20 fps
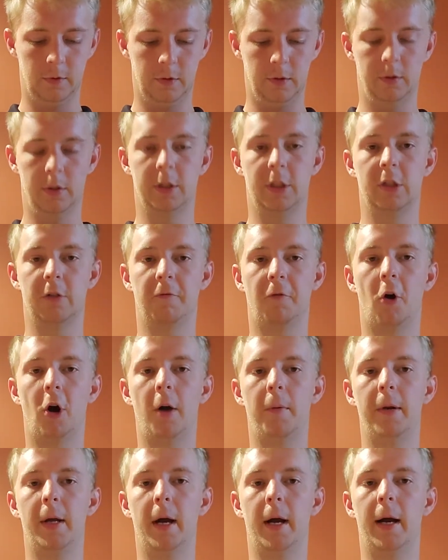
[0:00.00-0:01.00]
This is far
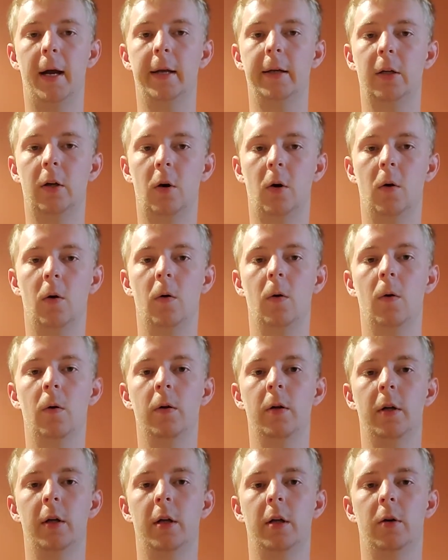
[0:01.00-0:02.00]
behind coal,
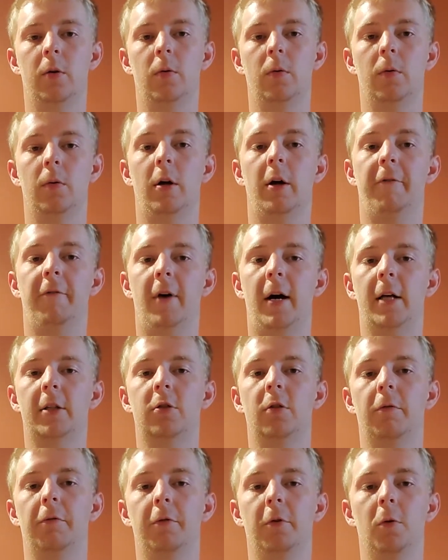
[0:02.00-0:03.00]
a
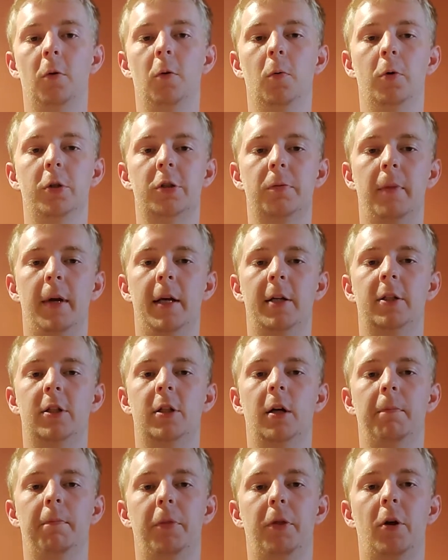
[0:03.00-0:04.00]
fossil fuel, which makes
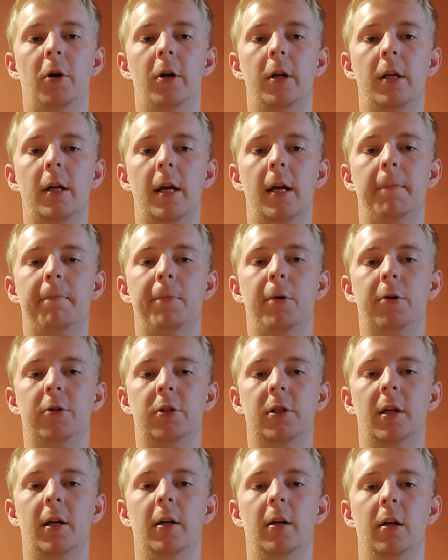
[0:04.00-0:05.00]
up
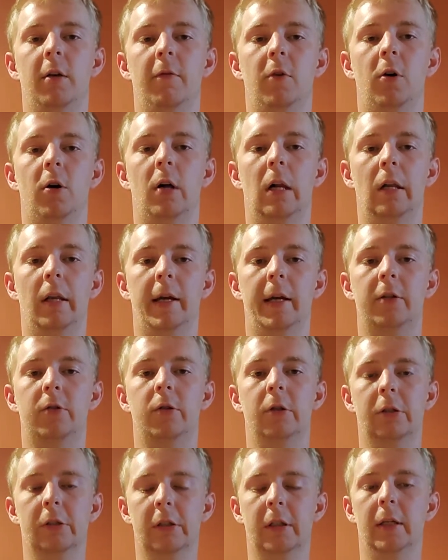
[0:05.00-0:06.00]
38% of all
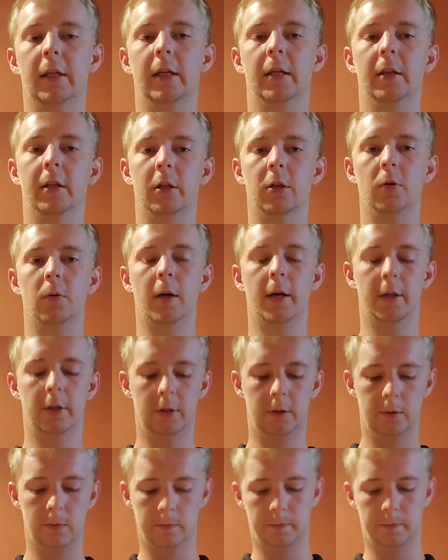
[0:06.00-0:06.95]
electricity in the U.S.